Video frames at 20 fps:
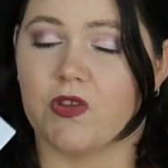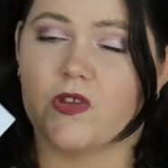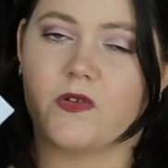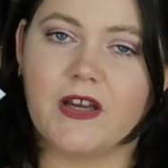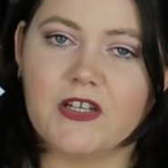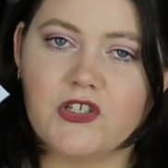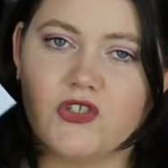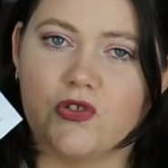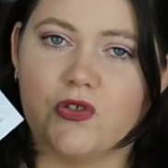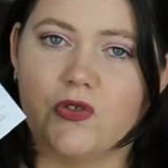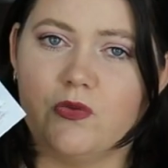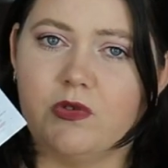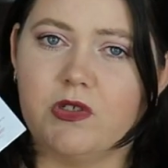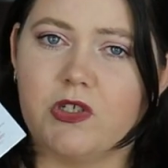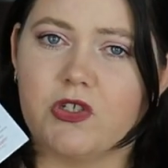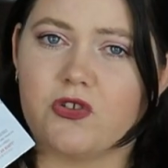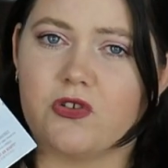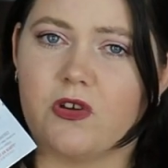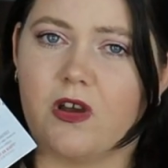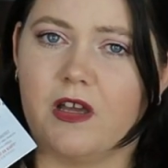So I do
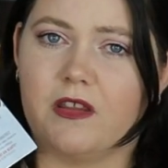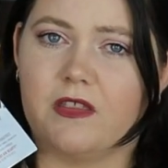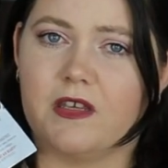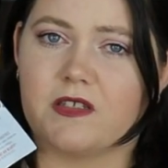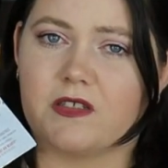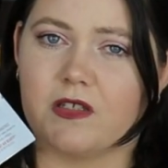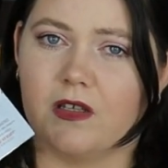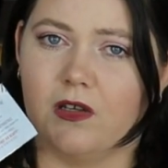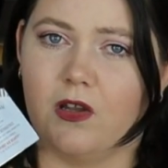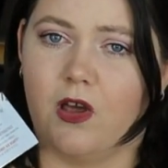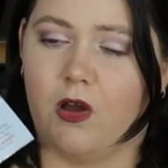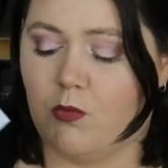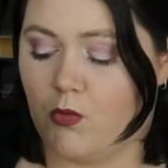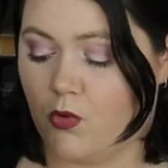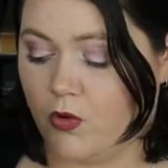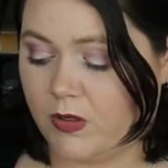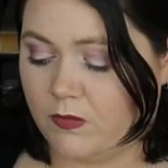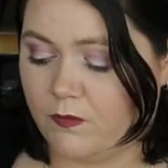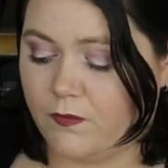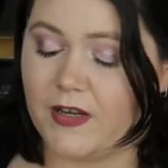want to try this a lot
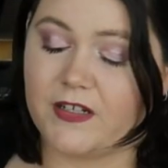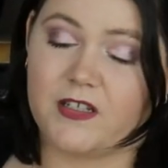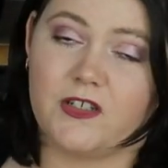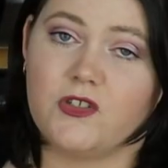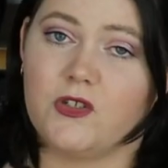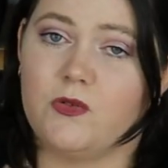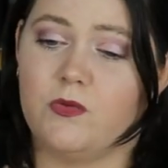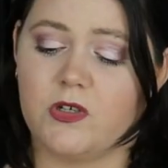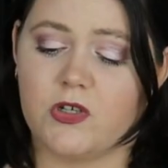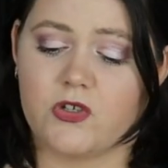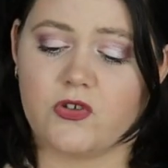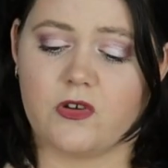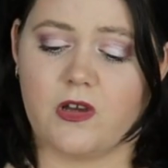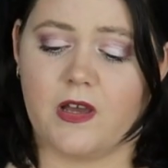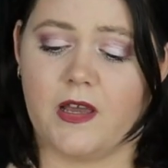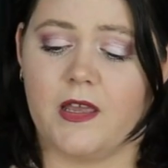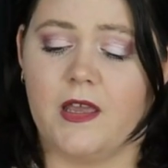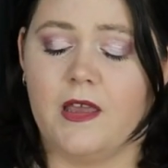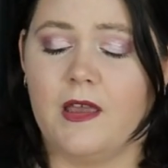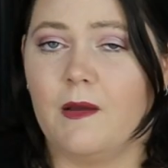more. In fact, I do want to
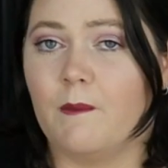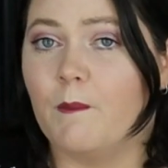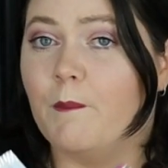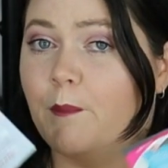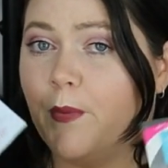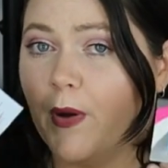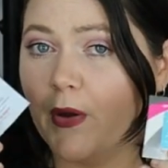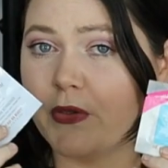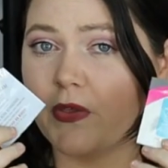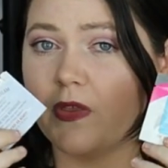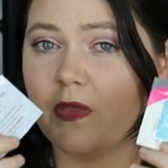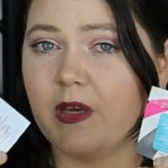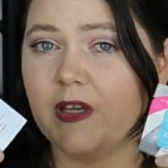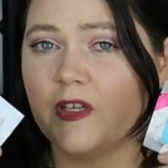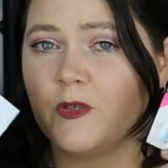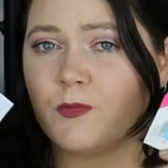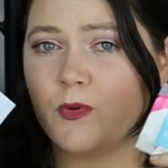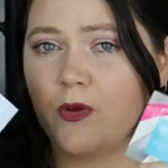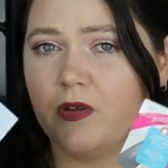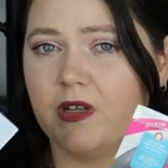try both of these